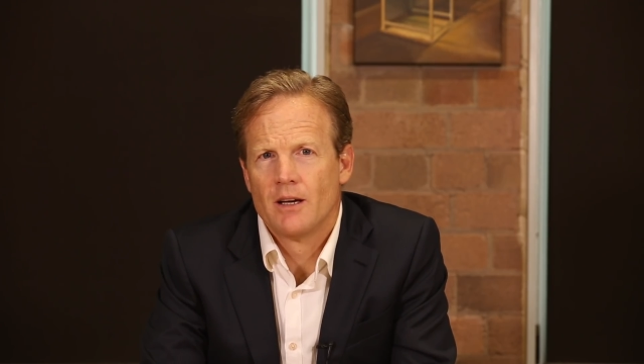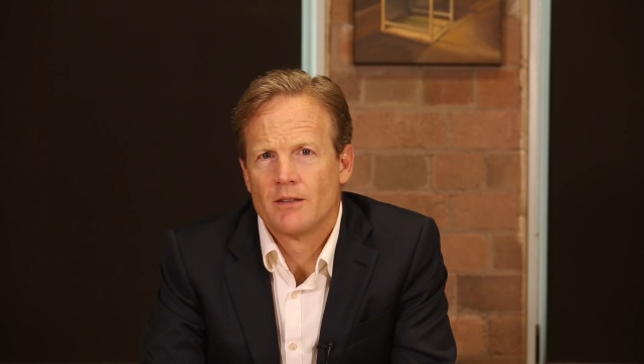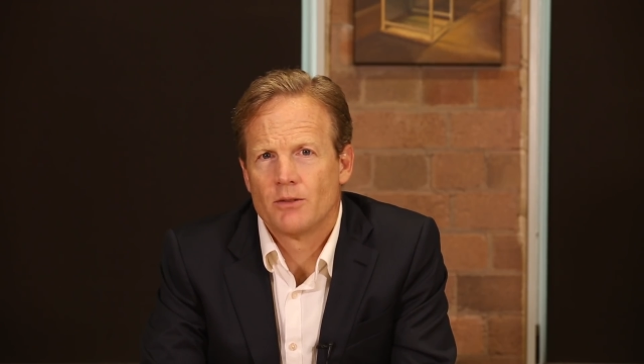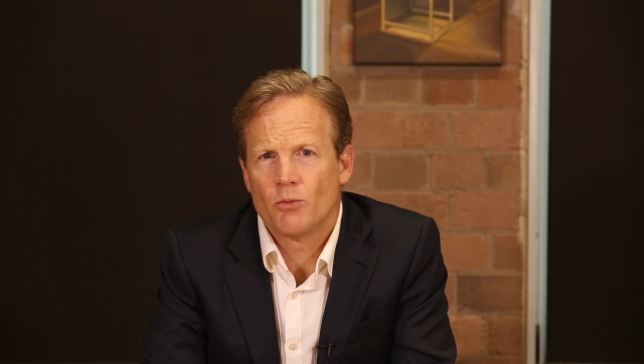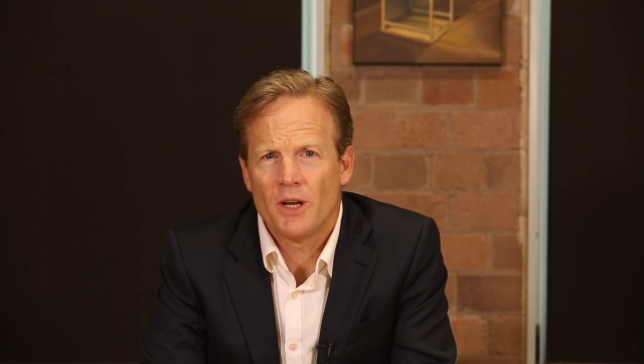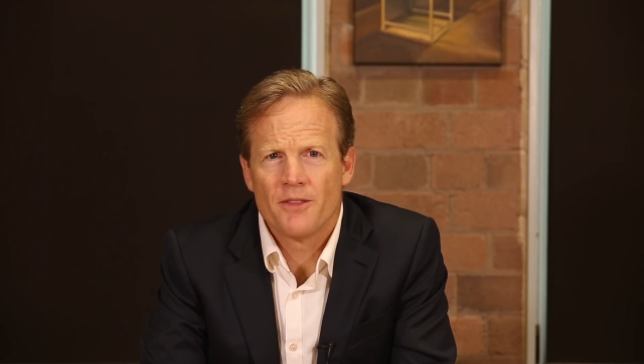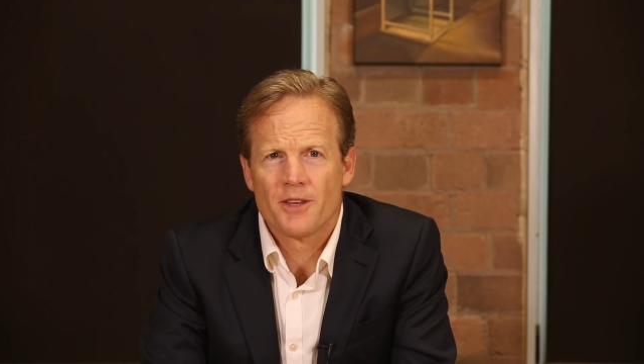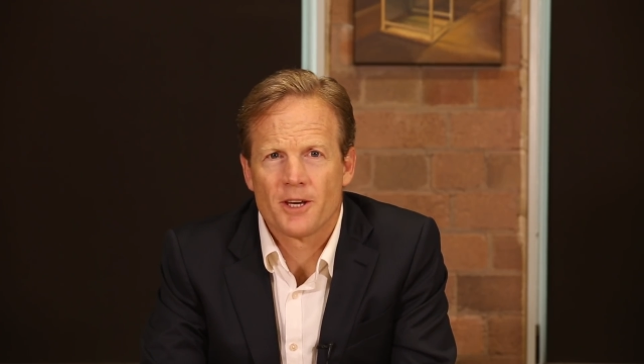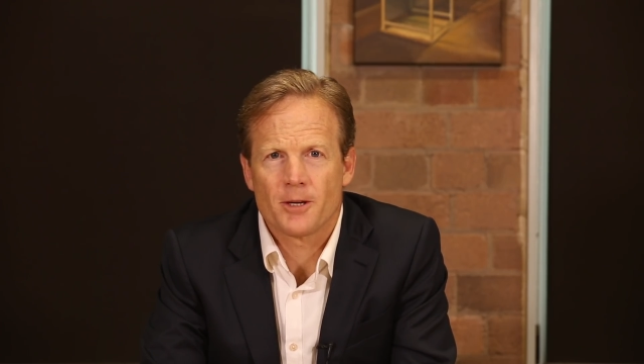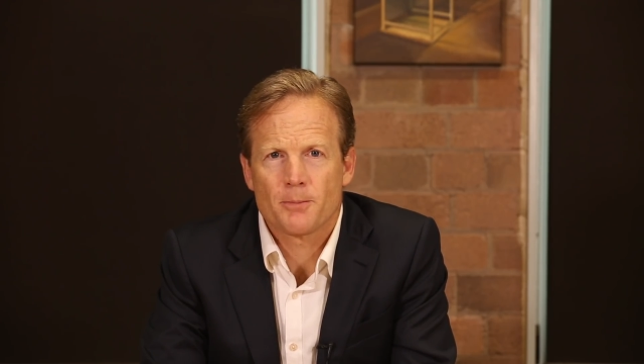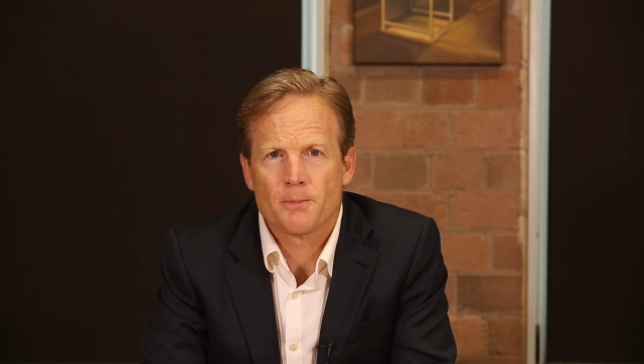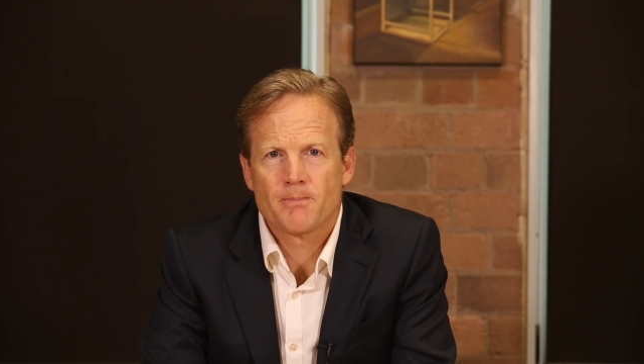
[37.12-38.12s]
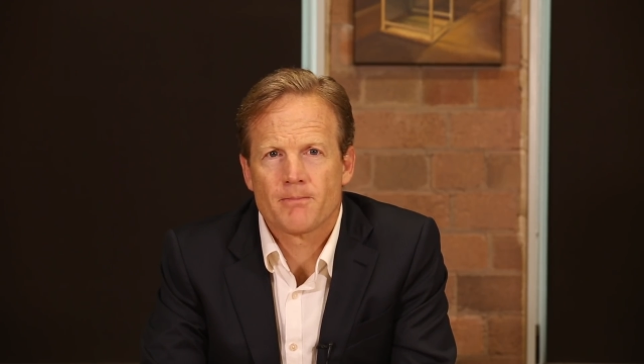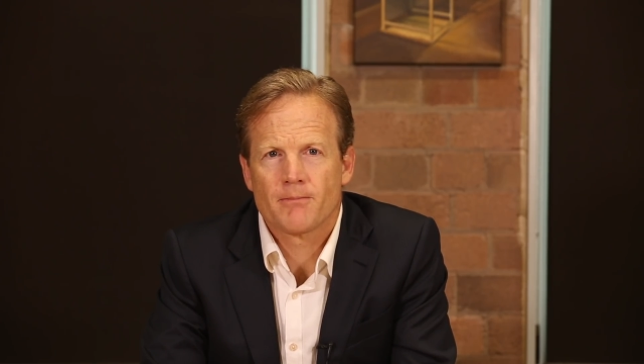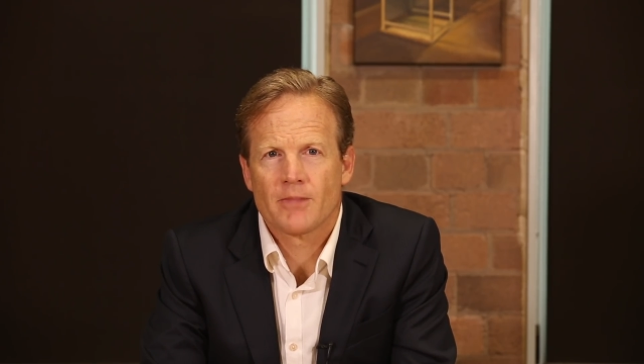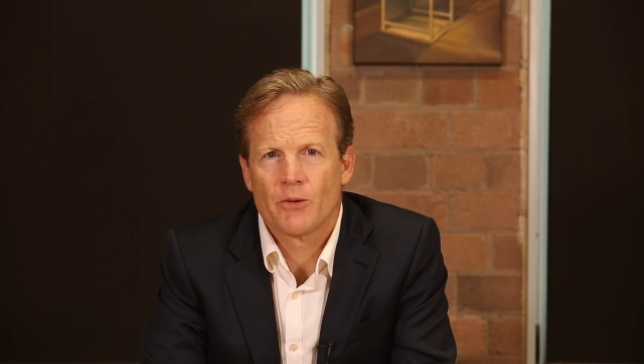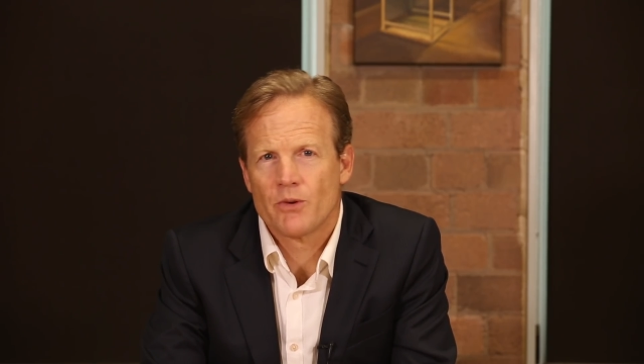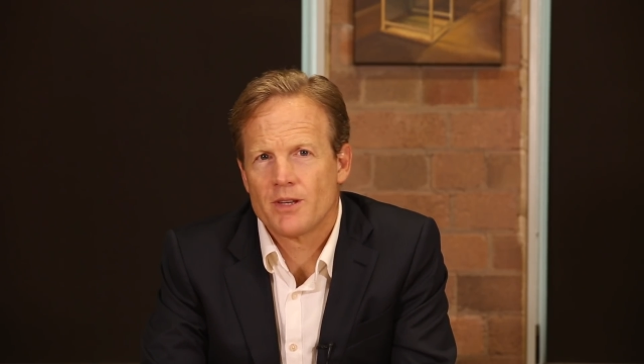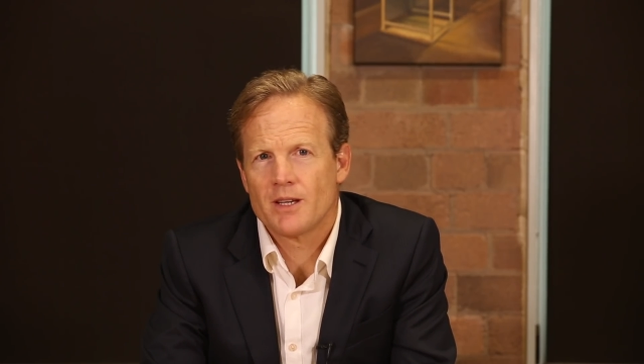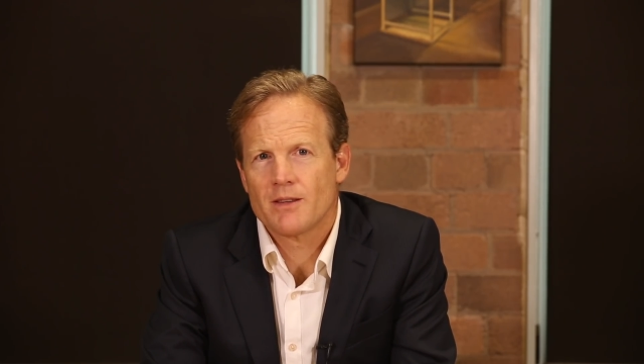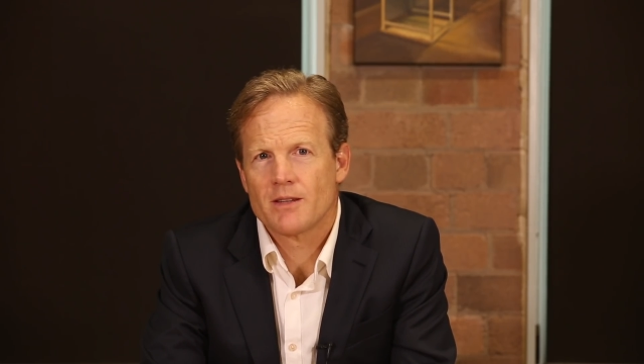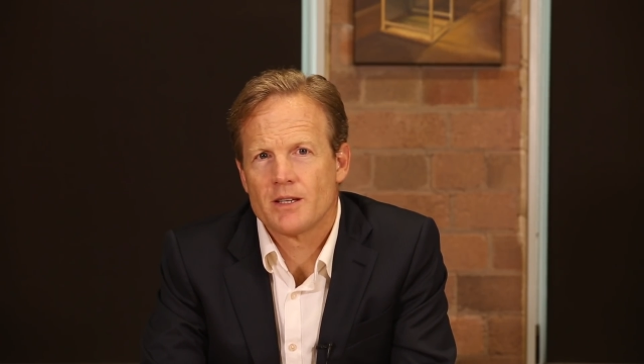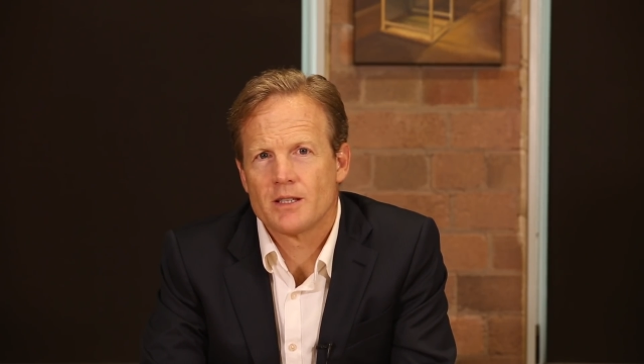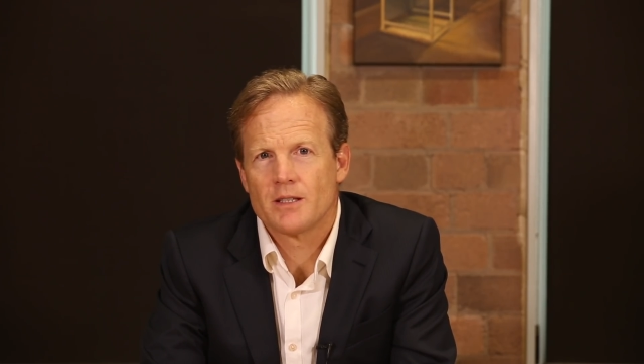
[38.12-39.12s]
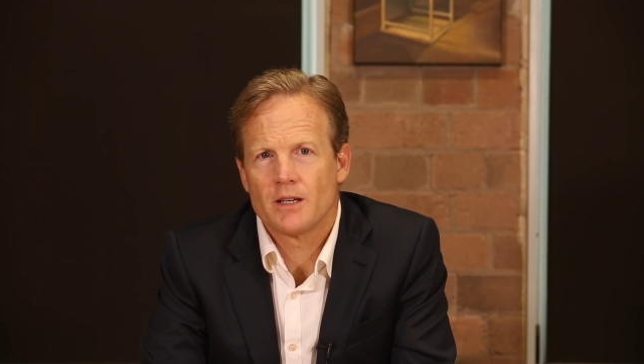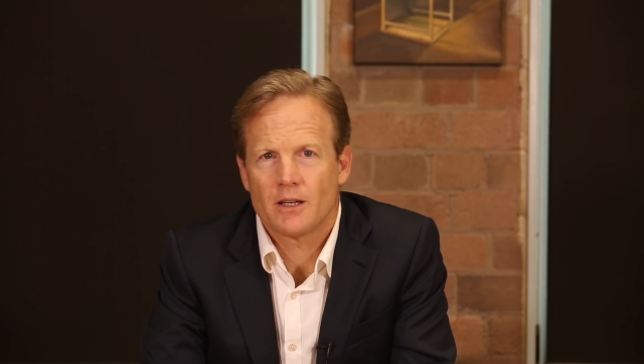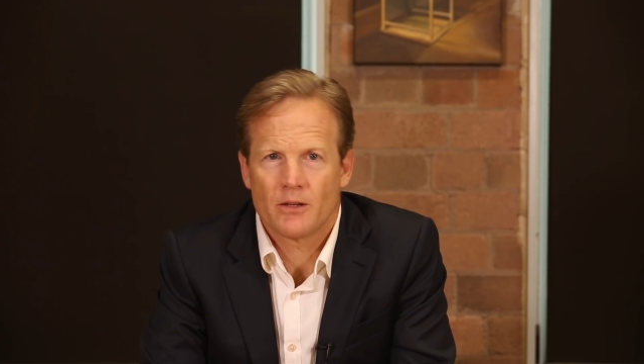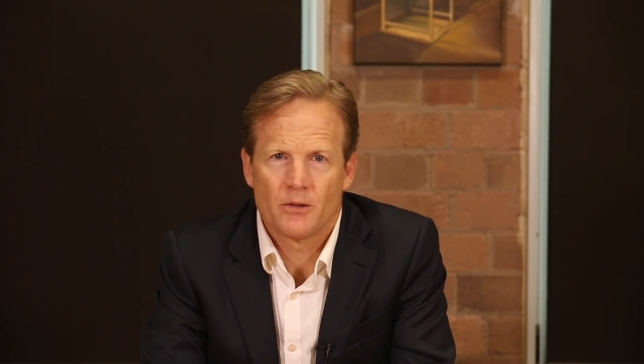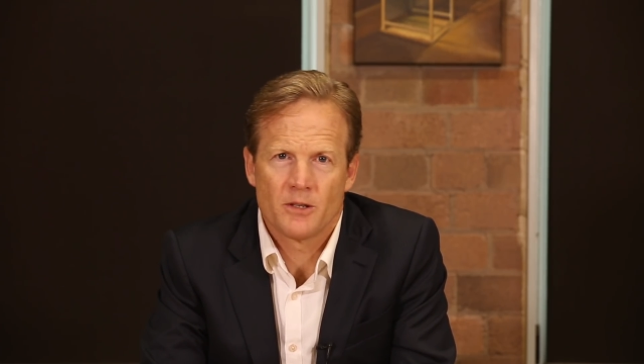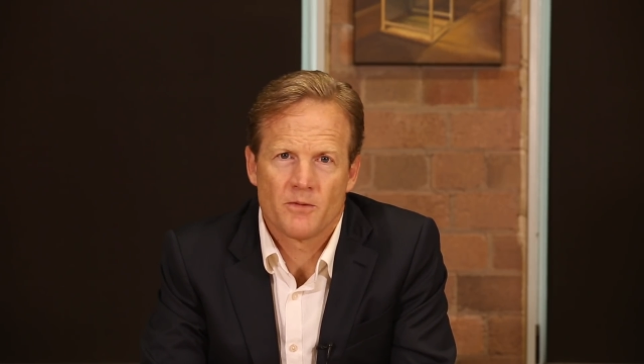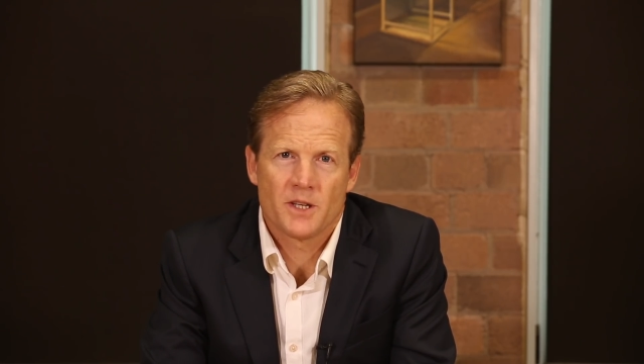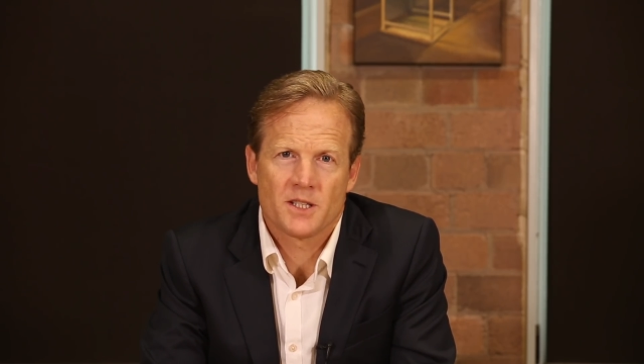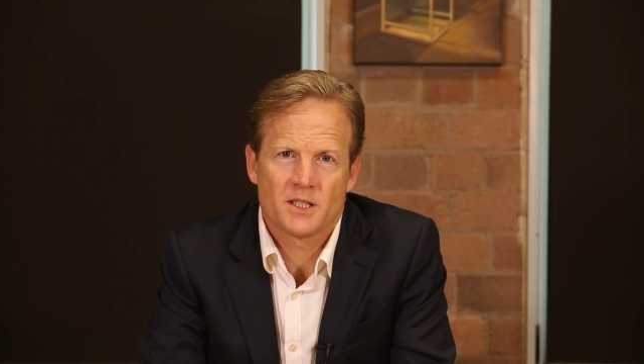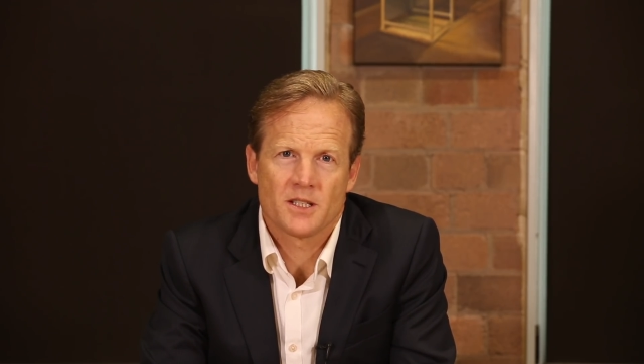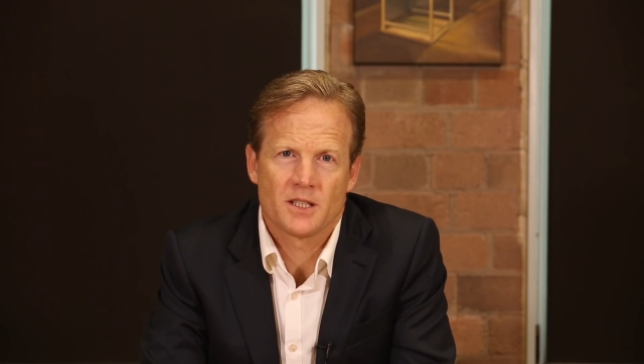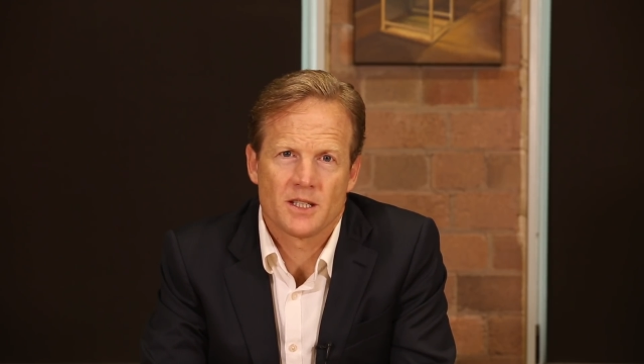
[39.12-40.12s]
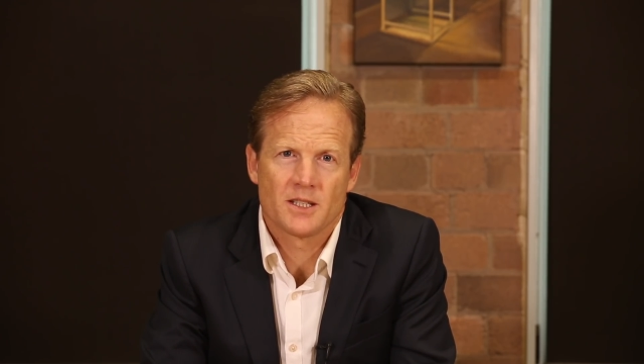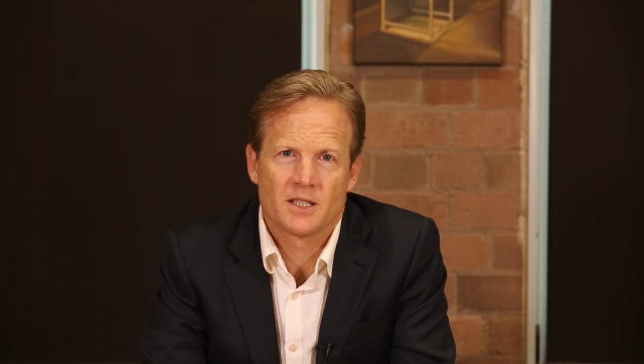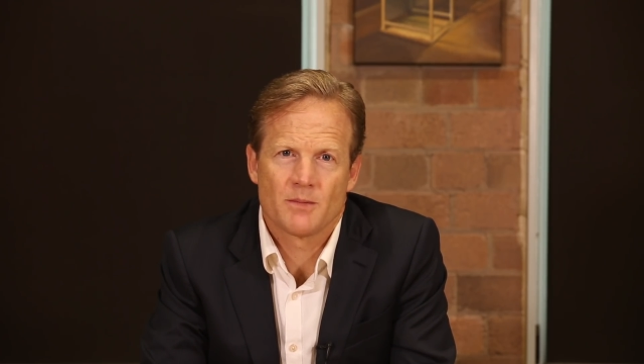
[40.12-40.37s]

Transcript: For one thing, we think that a good investor needs